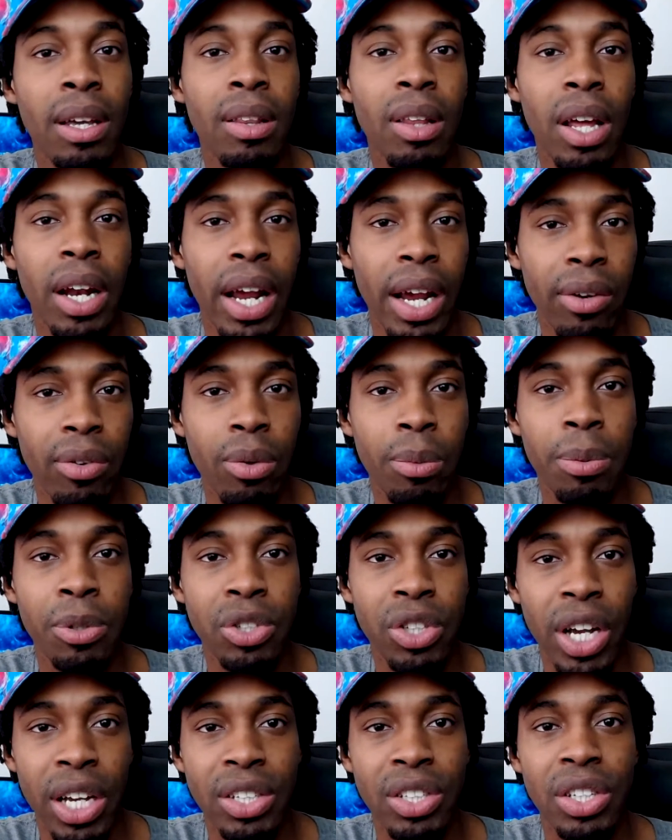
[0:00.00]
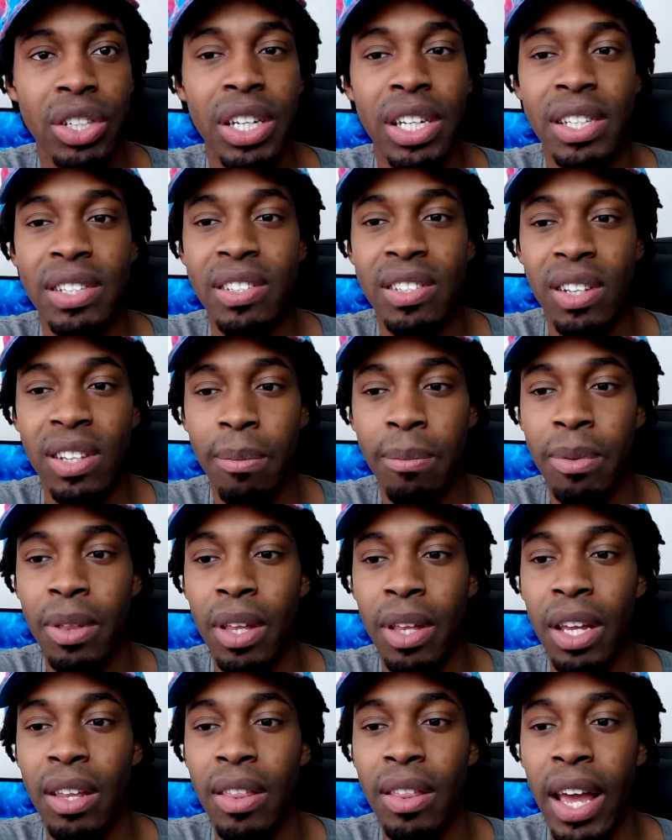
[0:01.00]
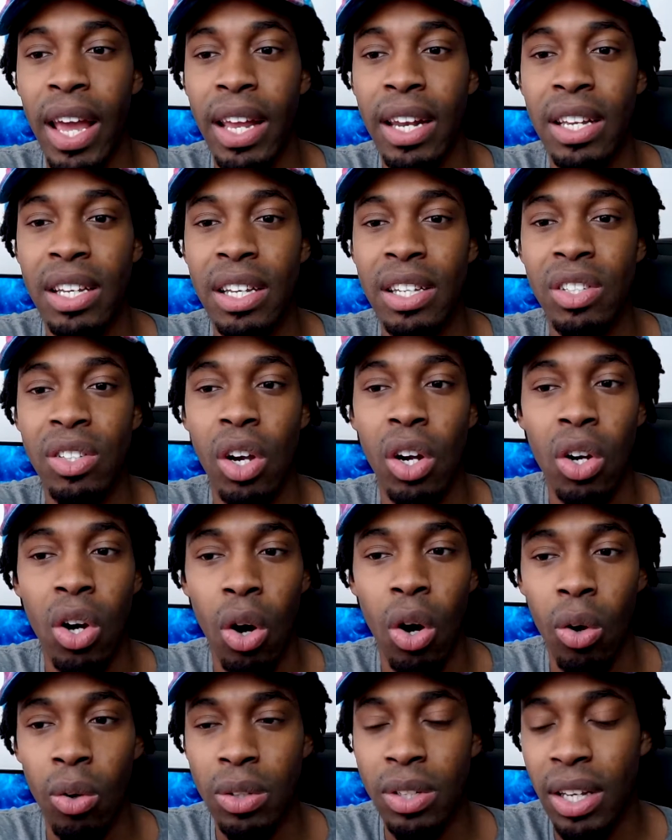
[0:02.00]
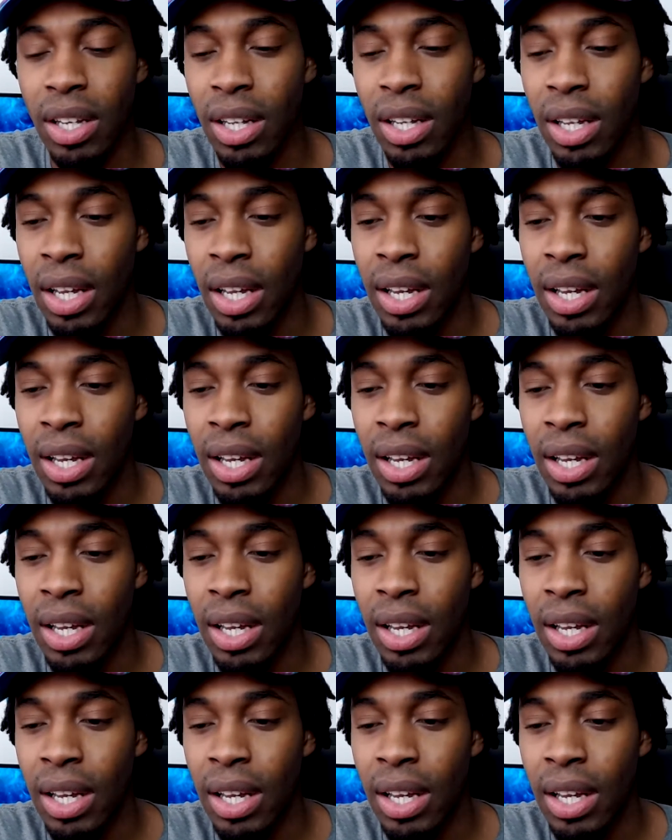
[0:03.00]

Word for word: that astral projection is something that is occultic,